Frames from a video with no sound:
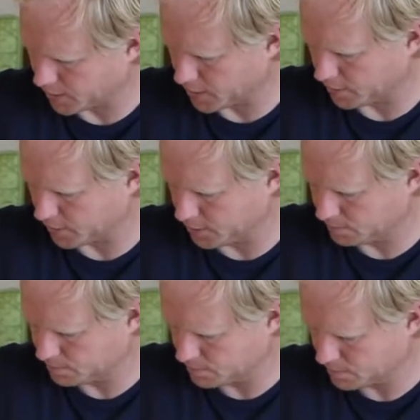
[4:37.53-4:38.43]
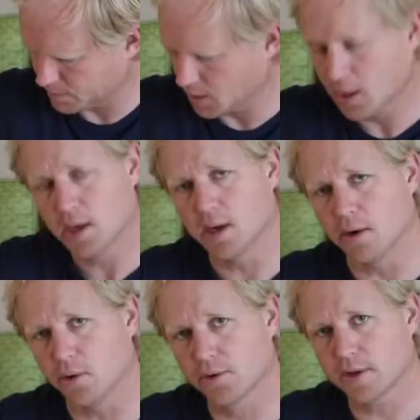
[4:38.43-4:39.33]
down in, and
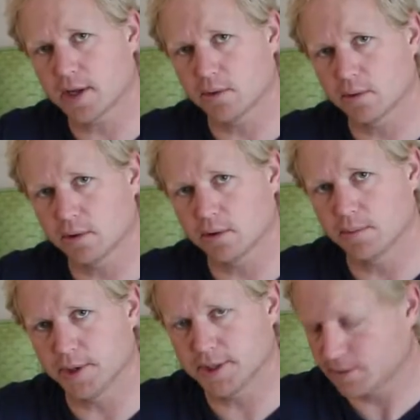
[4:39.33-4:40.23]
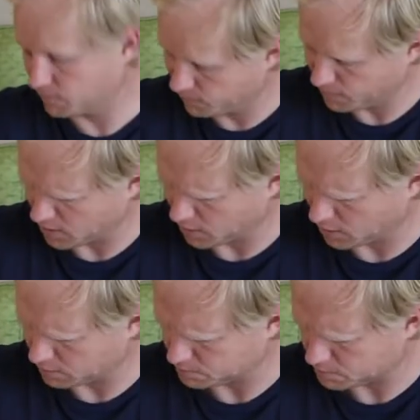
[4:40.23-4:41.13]
holding that with a little bit
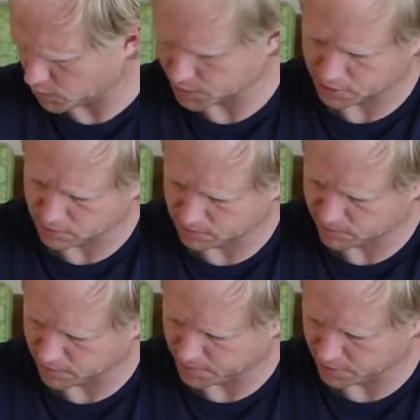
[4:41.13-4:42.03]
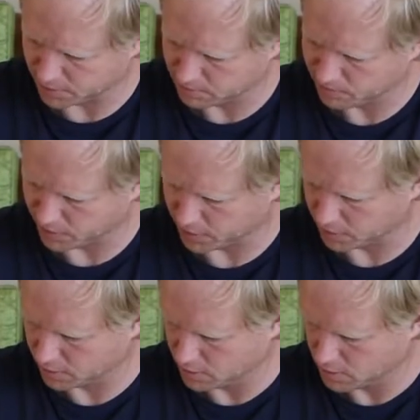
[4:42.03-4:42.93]
of pressure from your finger,